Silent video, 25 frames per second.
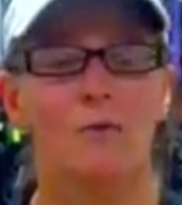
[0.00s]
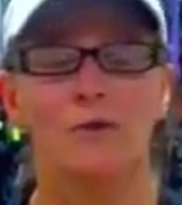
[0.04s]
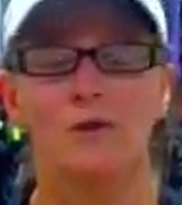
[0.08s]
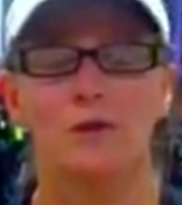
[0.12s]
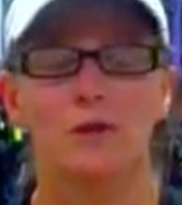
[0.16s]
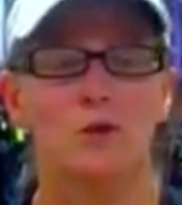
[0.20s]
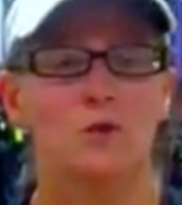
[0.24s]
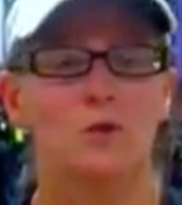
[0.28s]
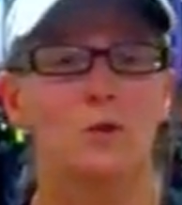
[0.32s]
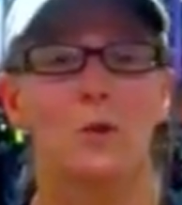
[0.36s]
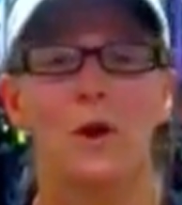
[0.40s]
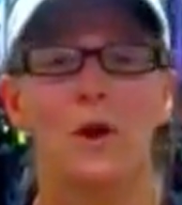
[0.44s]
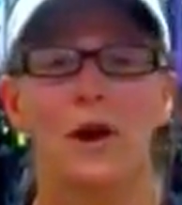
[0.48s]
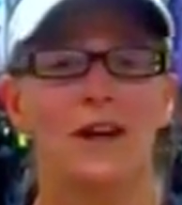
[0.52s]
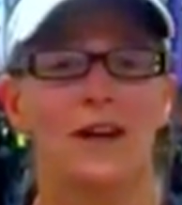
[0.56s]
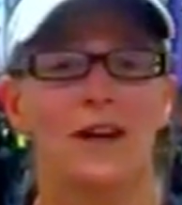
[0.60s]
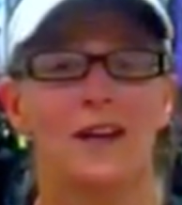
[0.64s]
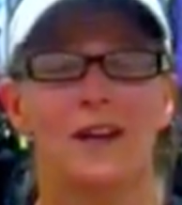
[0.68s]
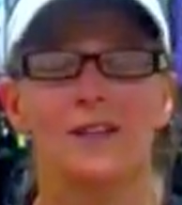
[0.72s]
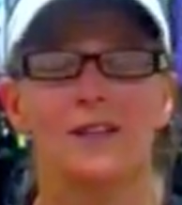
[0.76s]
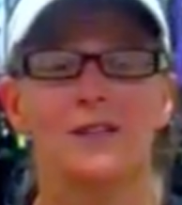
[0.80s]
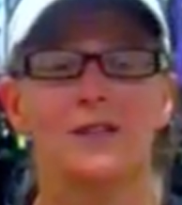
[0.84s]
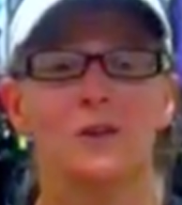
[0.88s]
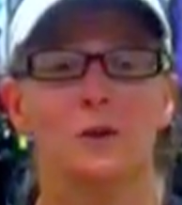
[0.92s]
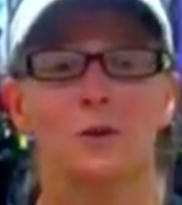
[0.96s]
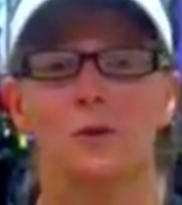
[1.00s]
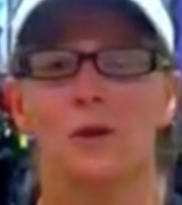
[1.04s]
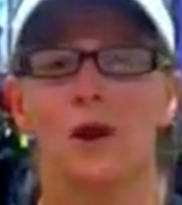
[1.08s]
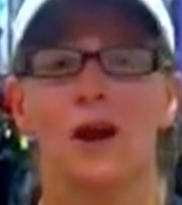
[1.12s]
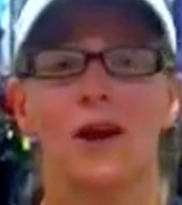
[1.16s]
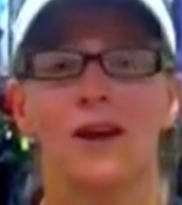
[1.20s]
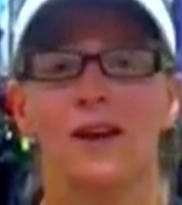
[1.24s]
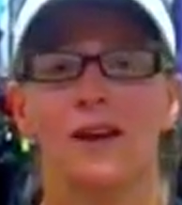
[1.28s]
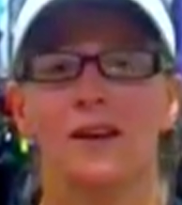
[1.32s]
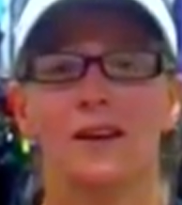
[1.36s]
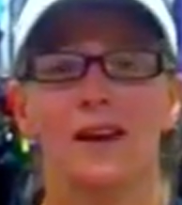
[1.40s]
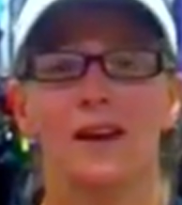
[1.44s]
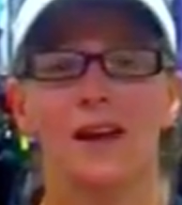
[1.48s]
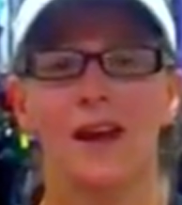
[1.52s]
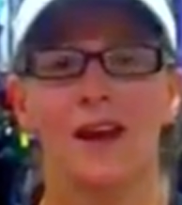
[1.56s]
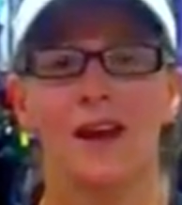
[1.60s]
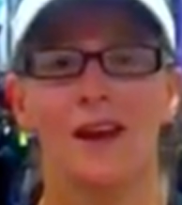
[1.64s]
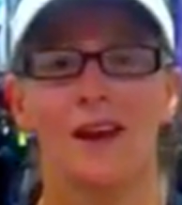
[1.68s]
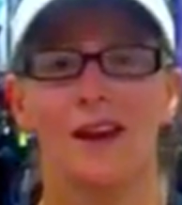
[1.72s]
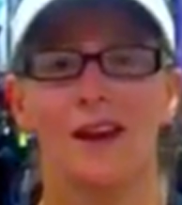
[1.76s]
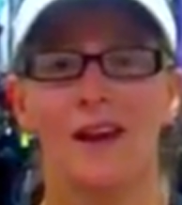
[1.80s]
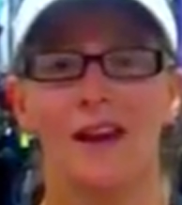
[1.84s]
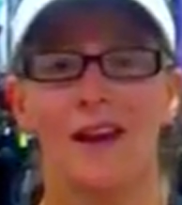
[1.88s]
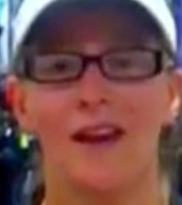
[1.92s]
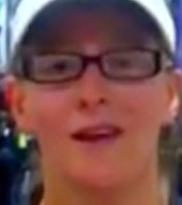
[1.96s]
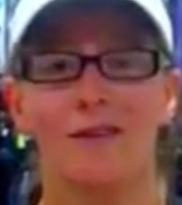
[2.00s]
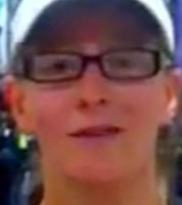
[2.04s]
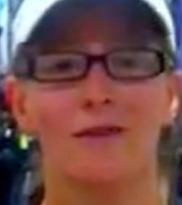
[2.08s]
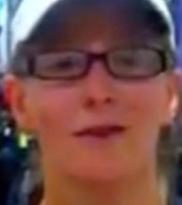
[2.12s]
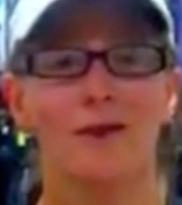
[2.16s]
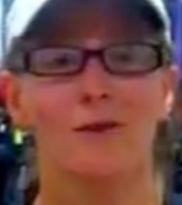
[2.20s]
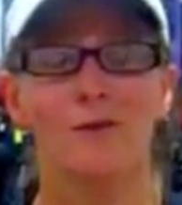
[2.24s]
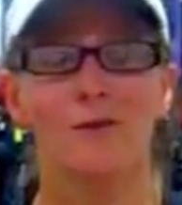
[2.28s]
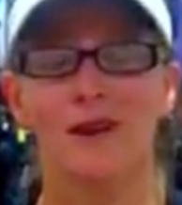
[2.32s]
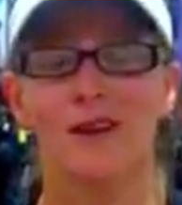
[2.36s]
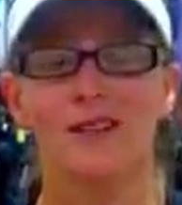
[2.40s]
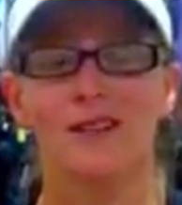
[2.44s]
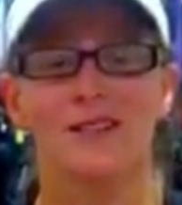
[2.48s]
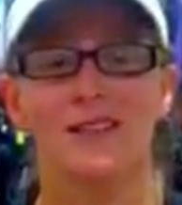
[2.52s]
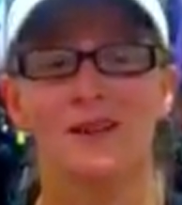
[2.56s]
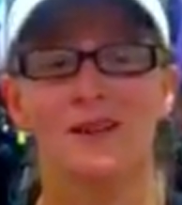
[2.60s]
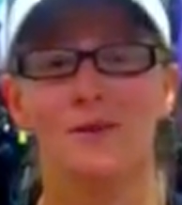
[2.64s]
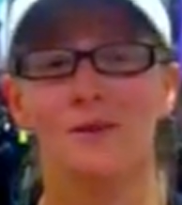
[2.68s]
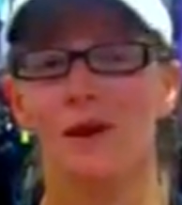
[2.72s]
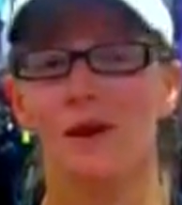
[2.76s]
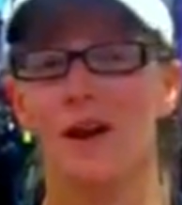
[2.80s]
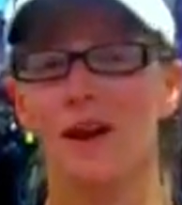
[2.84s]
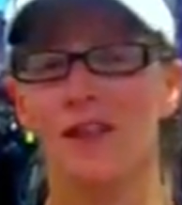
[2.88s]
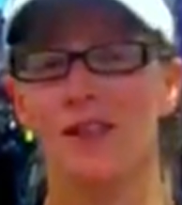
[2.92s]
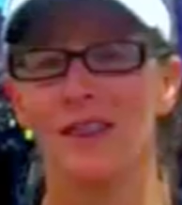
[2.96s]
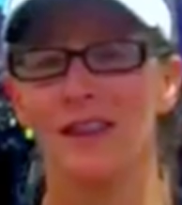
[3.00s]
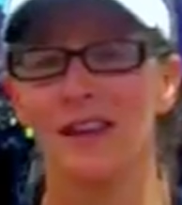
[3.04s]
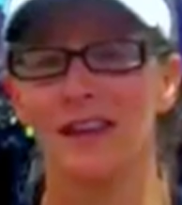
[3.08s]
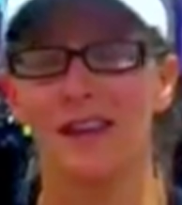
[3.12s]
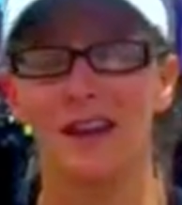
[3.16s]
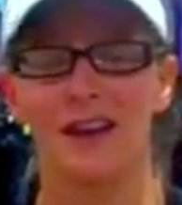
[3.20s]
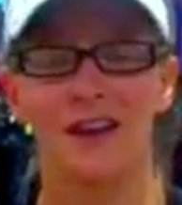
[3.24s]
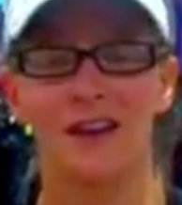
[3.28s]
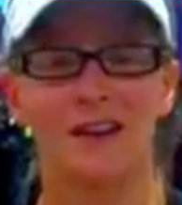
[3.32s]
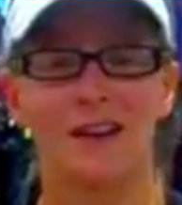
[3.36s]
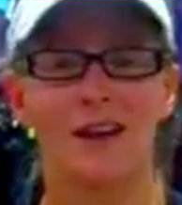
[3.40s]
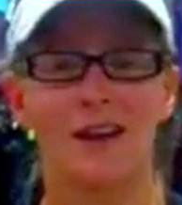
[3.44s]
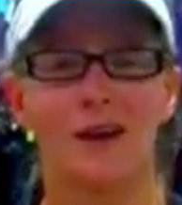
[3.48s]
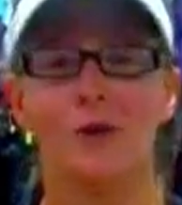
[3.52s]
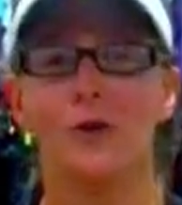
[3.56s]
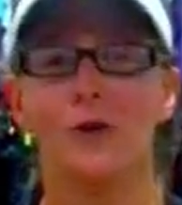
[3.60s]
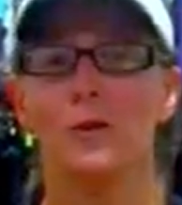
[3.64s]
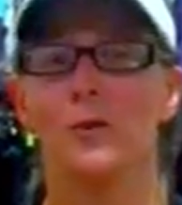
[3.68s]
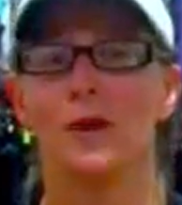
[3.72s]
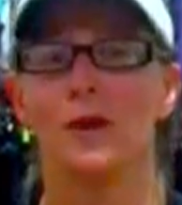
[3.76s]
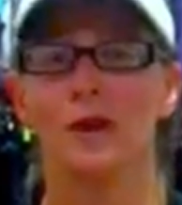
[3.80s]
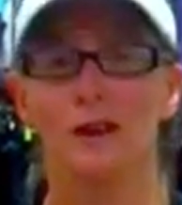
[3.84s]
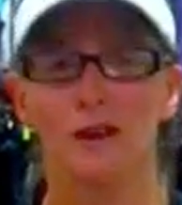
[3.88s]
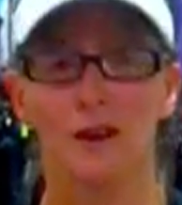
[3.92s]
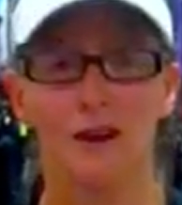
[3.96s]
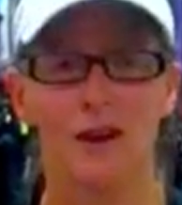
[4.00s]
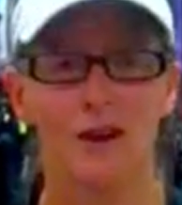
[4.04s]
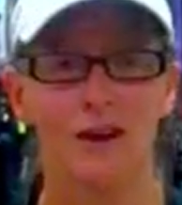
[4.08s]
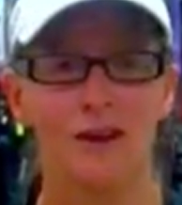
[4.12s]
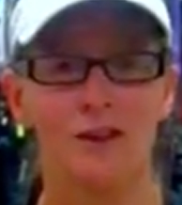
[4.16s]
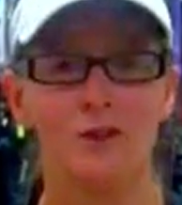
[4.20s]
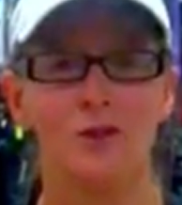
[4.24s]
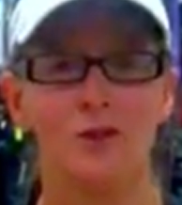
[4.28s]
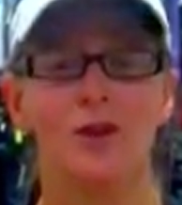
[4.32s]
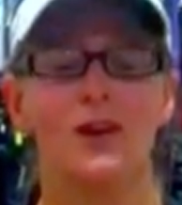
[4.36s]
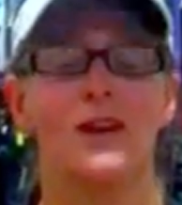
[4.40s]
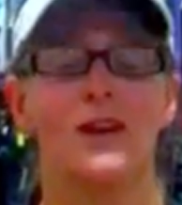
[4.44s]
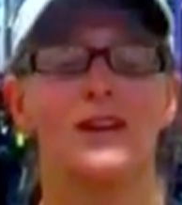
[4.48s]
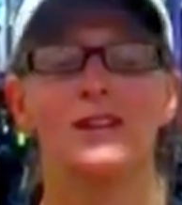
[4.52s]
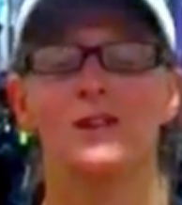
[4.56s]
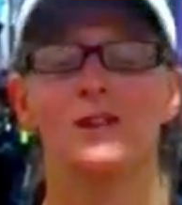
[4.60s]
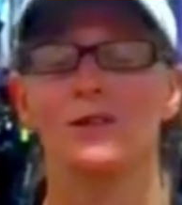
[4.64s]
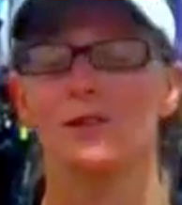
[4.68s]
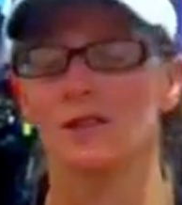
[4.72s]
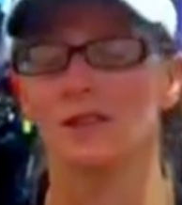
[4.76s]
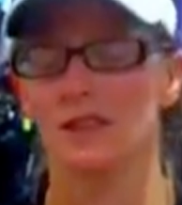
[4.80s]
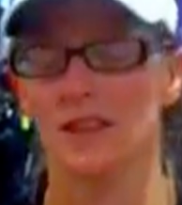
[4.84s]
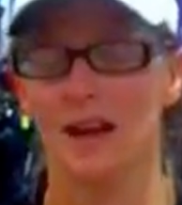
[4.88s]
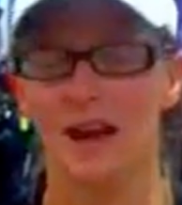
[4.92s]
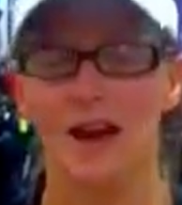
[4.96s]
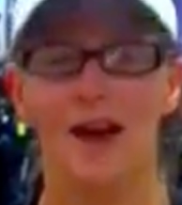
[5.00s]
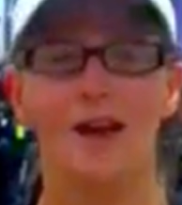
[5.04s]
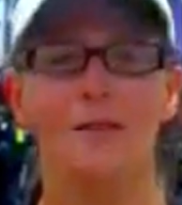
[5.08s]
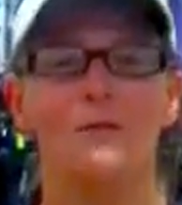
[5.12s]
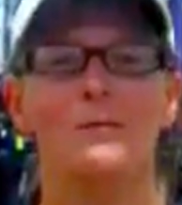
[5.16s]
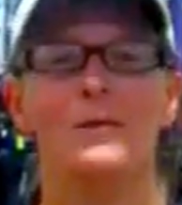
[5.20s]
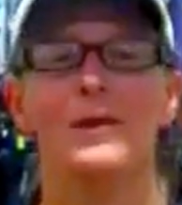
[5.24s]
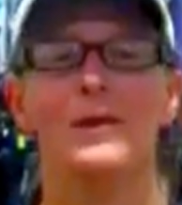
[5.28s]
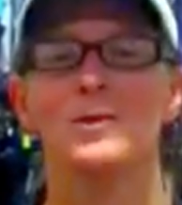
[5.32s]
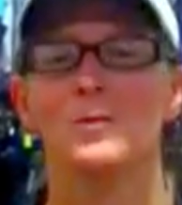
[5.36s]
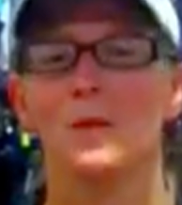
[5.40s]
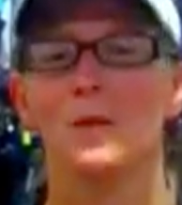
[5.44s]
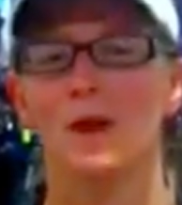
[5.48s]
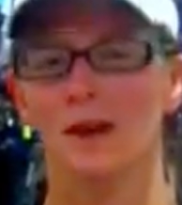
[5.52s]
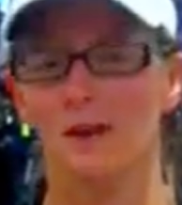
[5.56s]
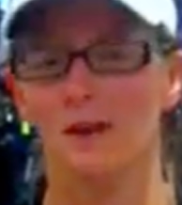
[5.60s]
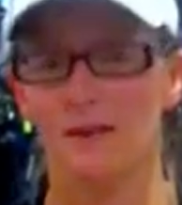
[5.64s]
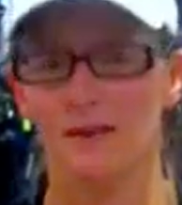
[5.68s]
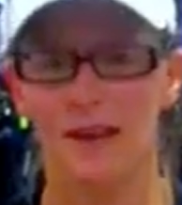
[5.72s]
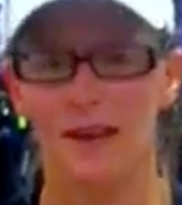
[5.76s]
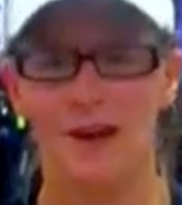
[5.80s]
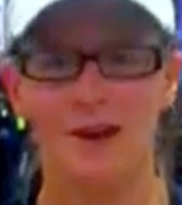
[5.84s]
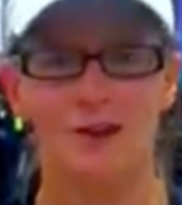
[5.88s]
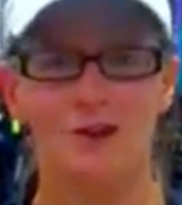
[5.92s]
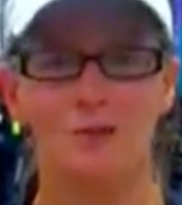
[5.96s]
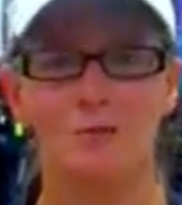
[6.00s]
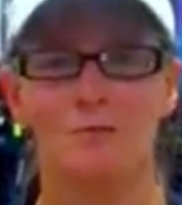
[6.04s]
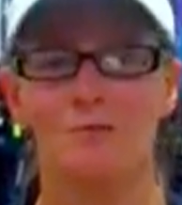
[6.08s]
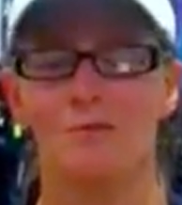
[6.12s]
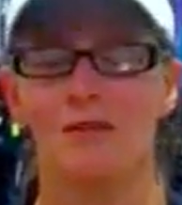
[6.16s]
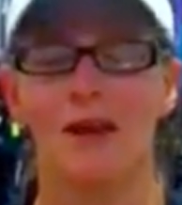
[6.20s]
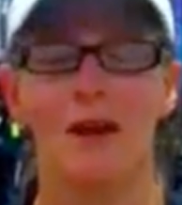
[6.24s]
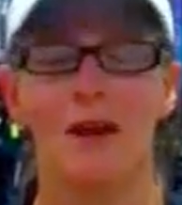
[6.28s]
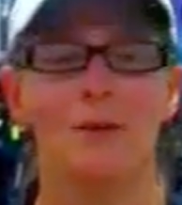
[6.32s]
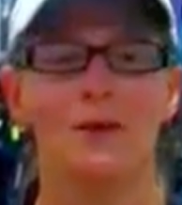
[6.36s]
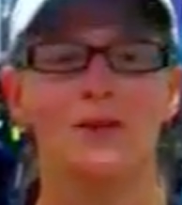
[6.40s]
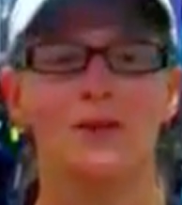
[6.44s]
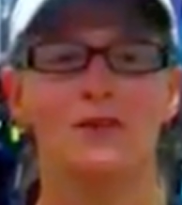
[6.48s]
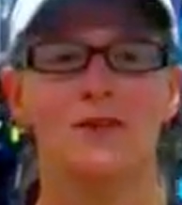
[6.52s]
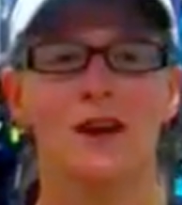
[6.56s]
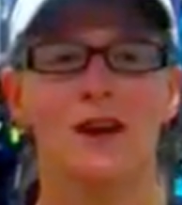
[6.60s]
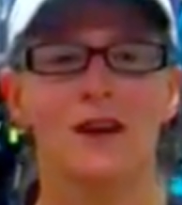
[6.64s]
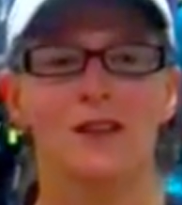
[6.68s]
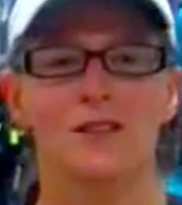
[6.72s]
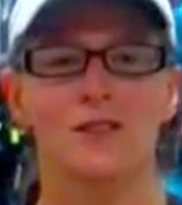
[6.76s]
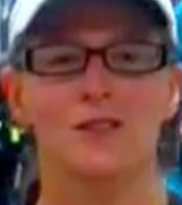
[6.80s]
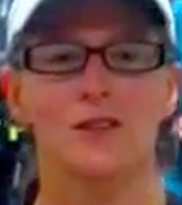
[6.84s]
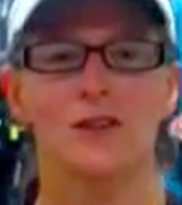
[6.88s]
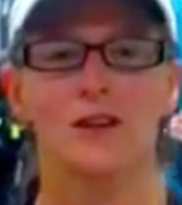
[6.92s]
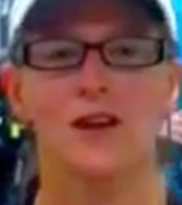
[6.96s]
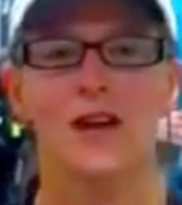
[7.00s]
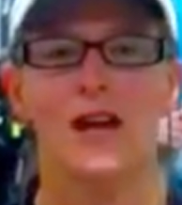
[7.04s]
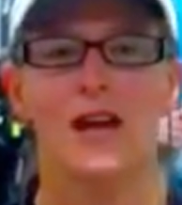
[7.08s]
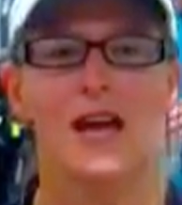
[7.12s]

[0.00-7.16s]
just wanting to run, and every race they run, they get a new PR because they're getting just that much better, that much faster.